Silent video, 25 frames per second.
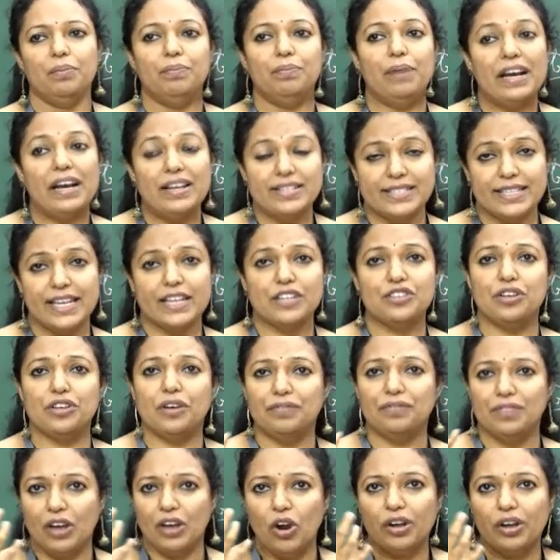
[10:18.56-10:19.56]
assets
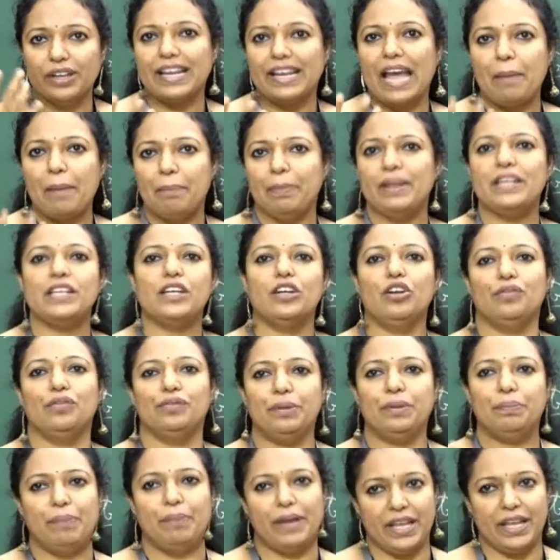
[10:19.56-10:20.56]
of the, or capital of
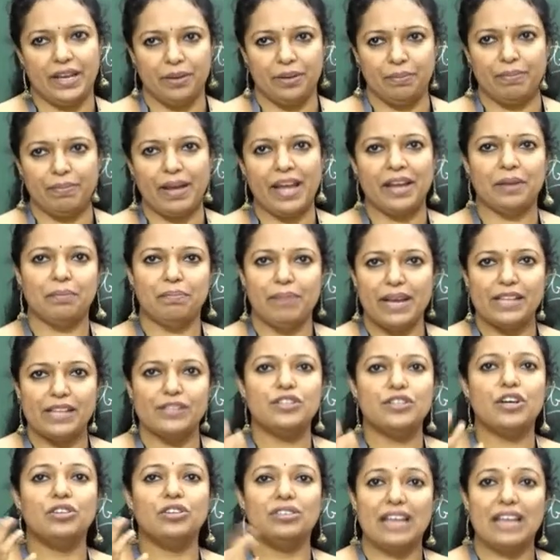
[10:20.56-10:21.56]
the parent bank.
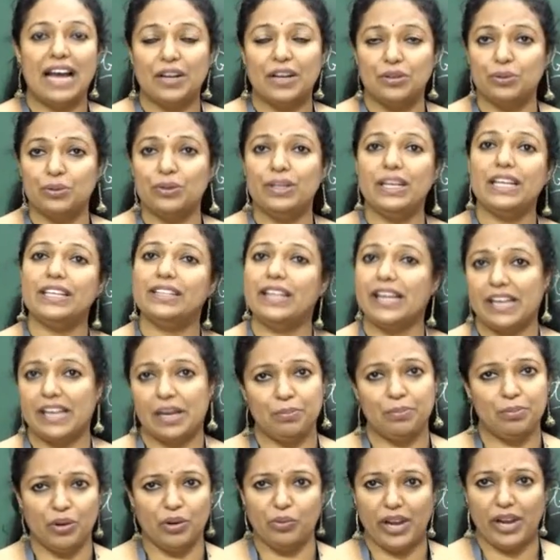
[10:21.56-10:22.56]
Based on that only they
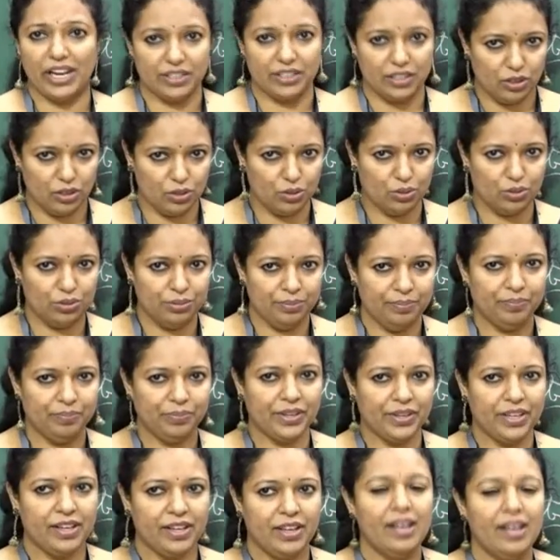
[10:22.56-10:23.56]
can provide the loan.
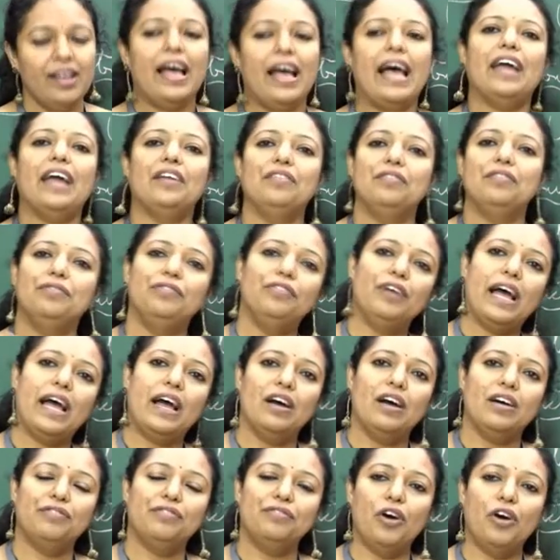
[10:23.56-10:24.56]
And
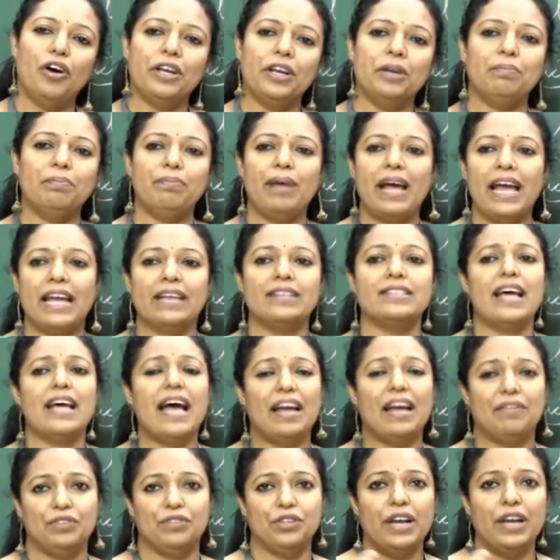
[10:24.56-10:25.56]
foreign banks
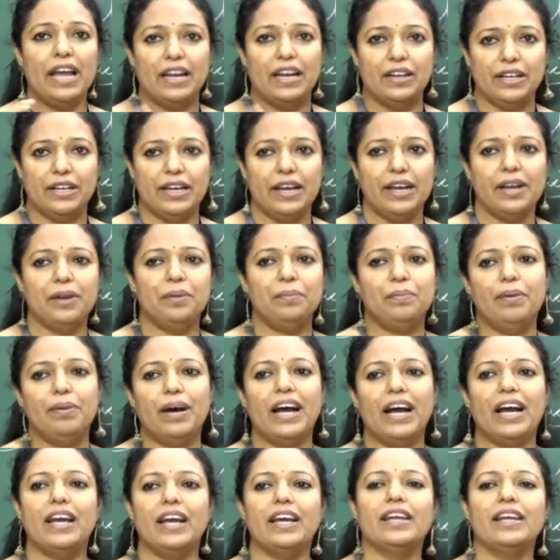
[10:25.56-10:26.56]
are to adhere
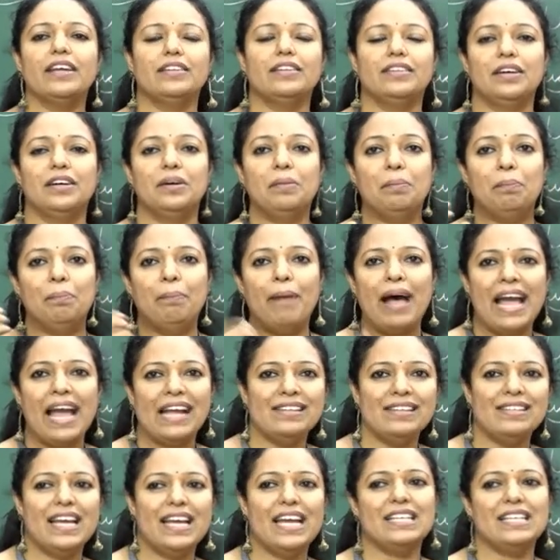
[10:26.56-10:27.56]
by the
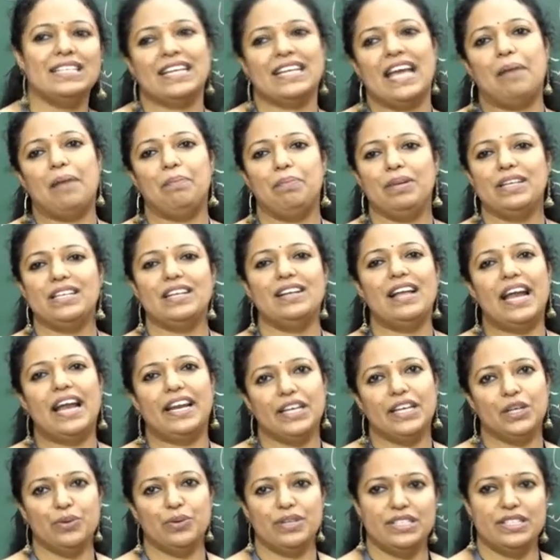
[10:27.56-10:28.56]
mandate capital
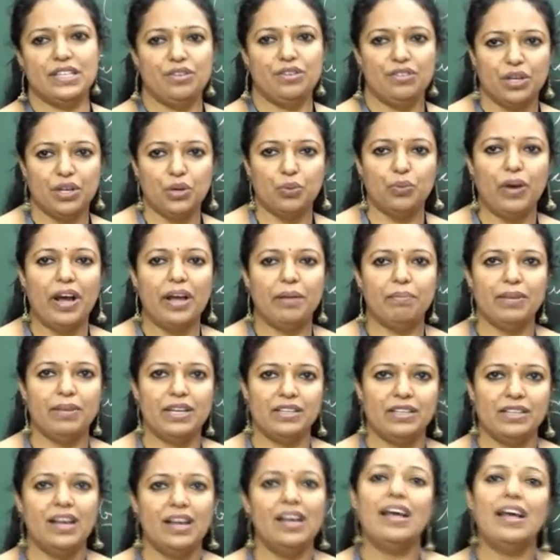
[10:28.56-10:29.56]
adequacy
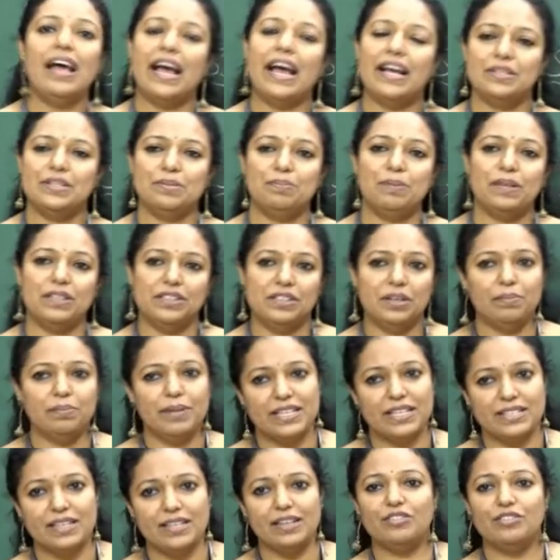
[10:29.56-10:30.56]
requirement as per the
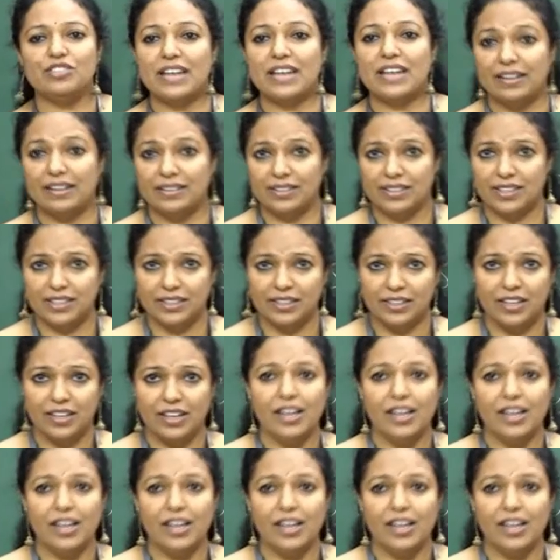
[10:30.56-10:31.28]
Basel standard,